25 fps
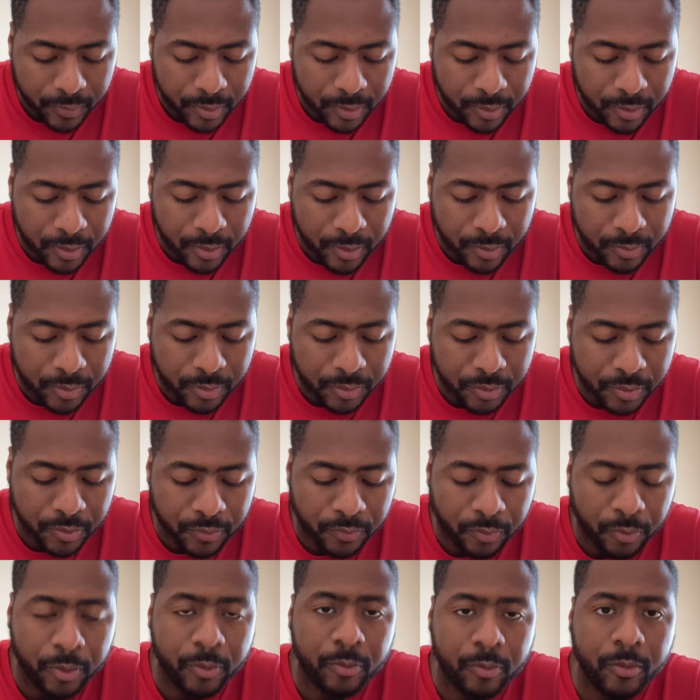Um, do shoot
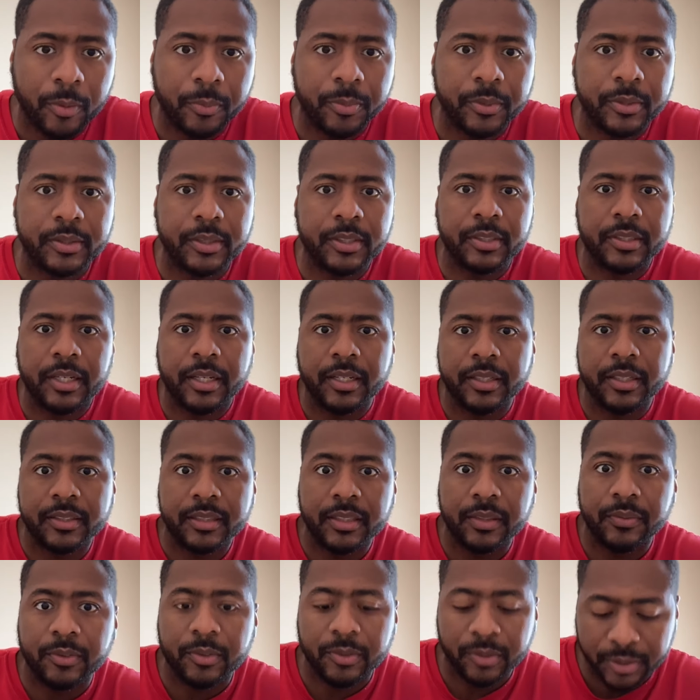41%, taking
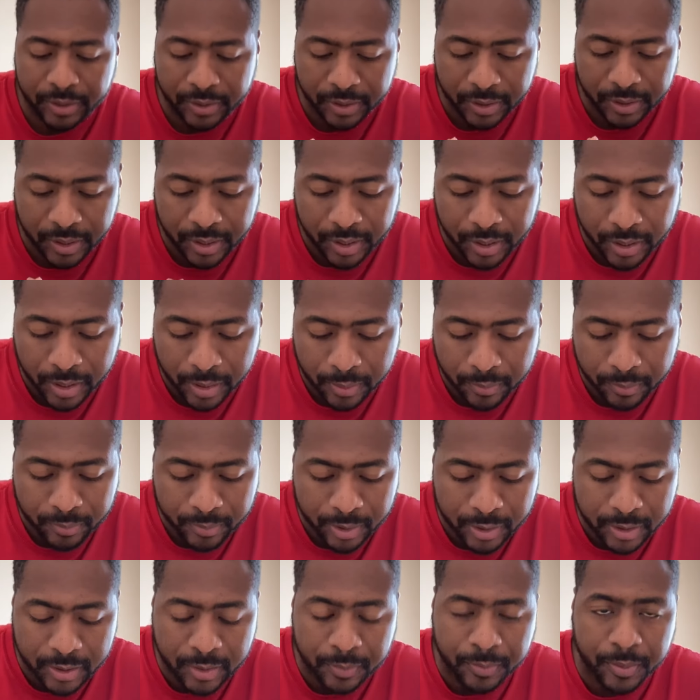seven threes a game.
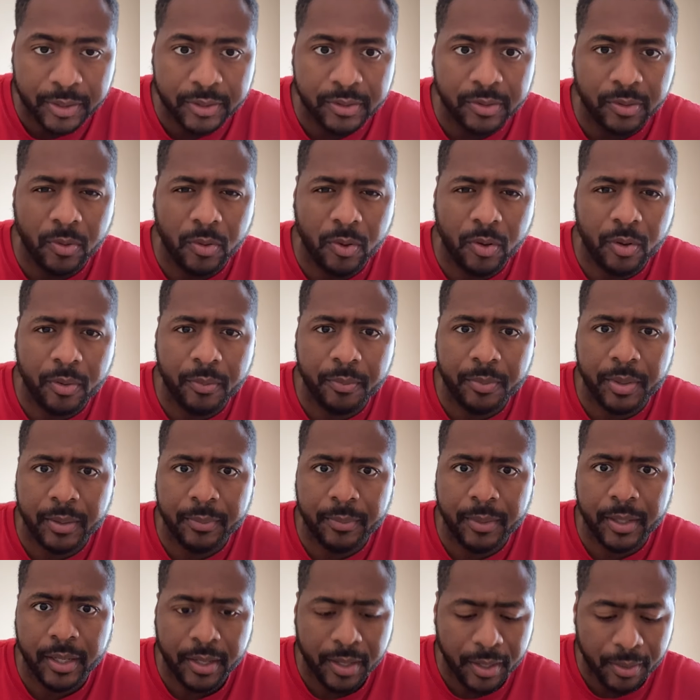He's the best scorer big
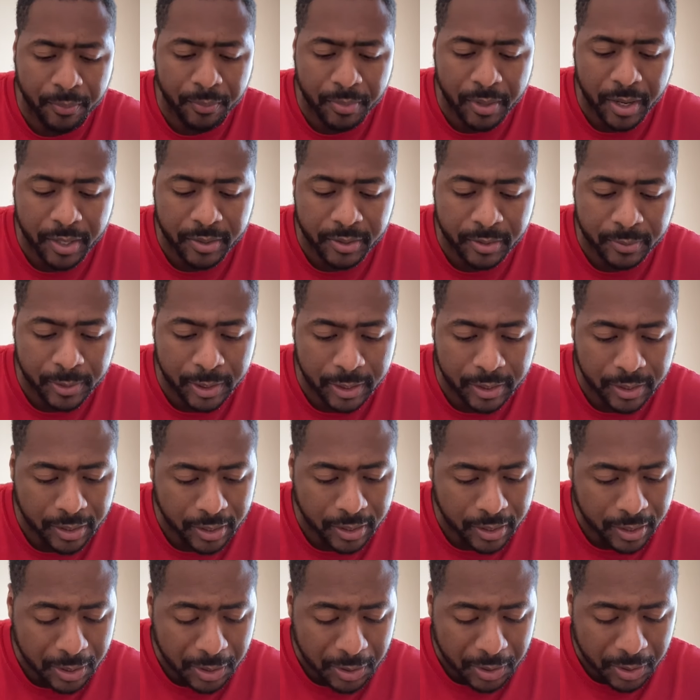man in NBA to me.
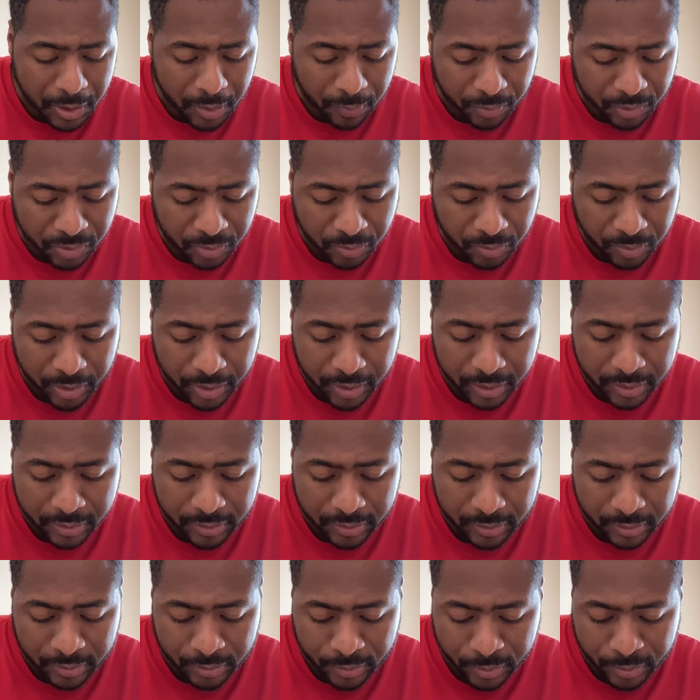Number 20
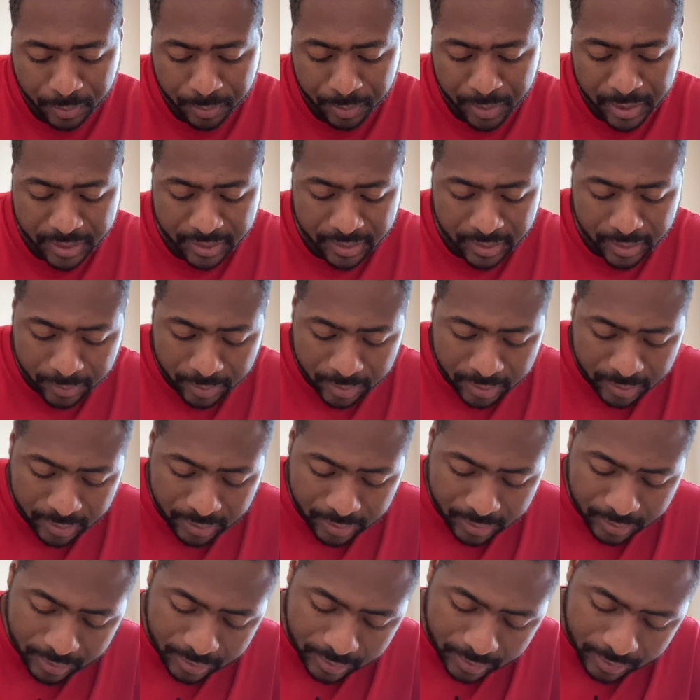is uh, Ben
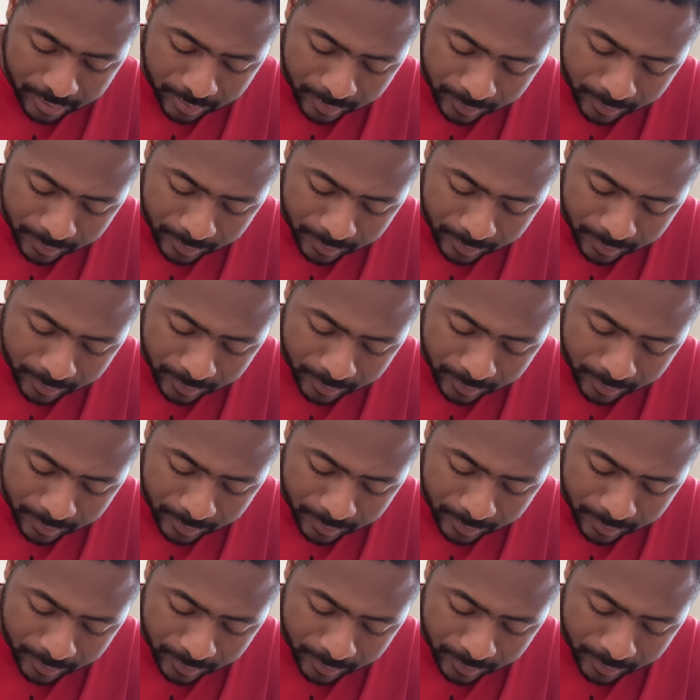Simmons.